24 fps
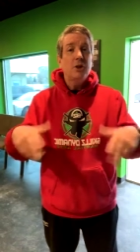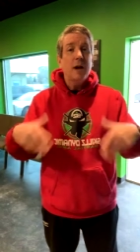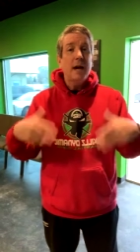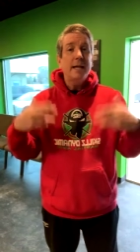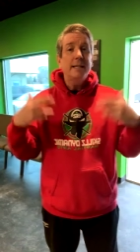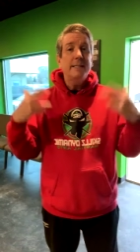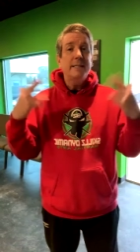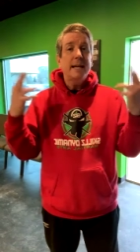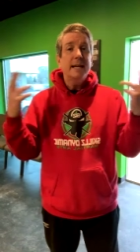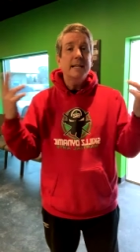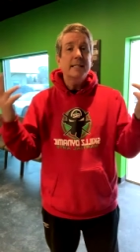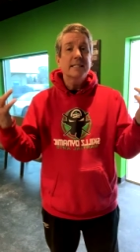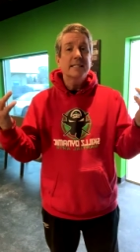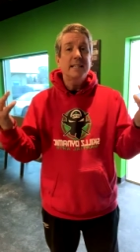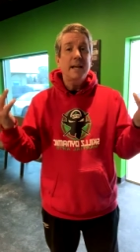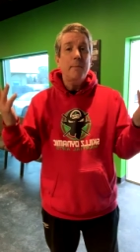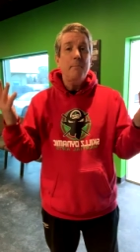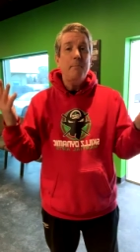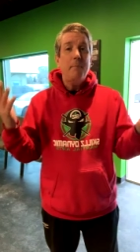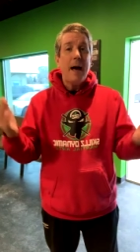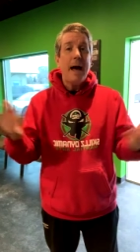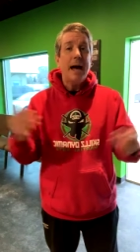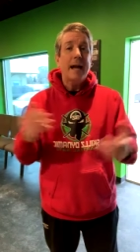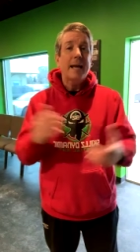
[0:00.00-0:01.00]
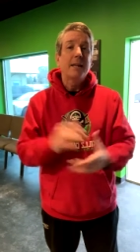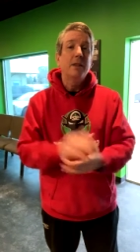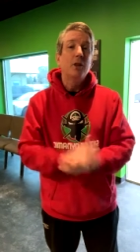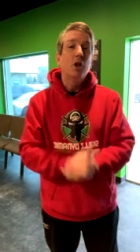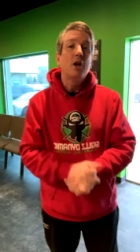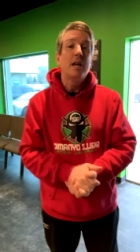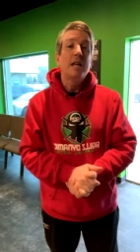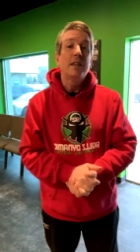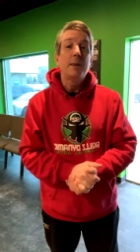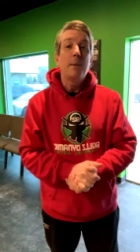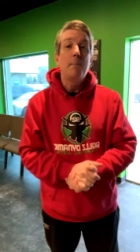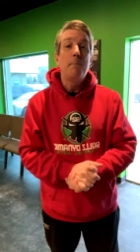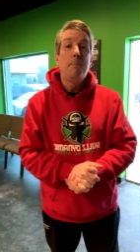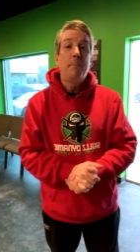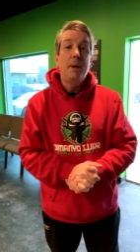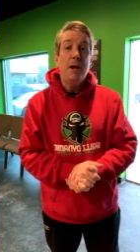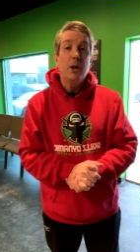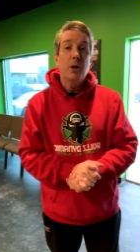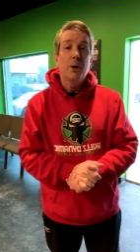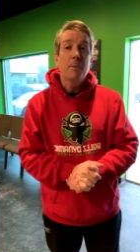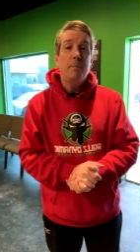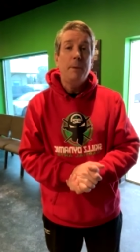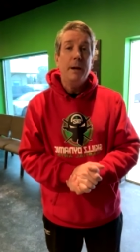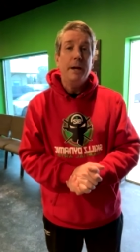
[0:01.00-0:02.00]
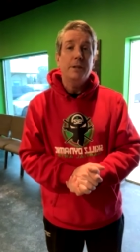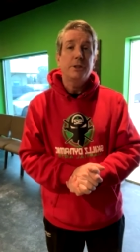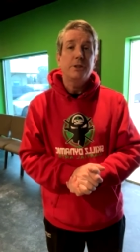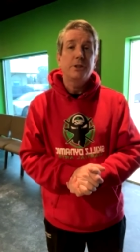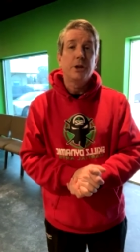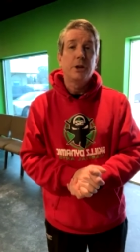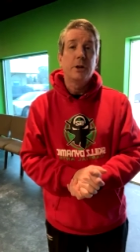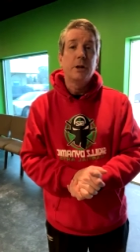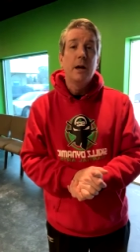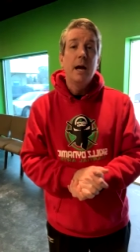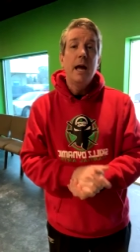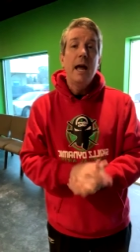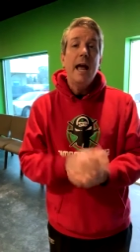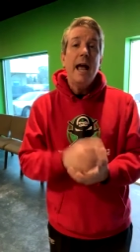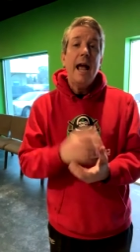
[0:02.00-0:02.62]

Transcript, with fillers: Try to take a step back and look at the bigger picture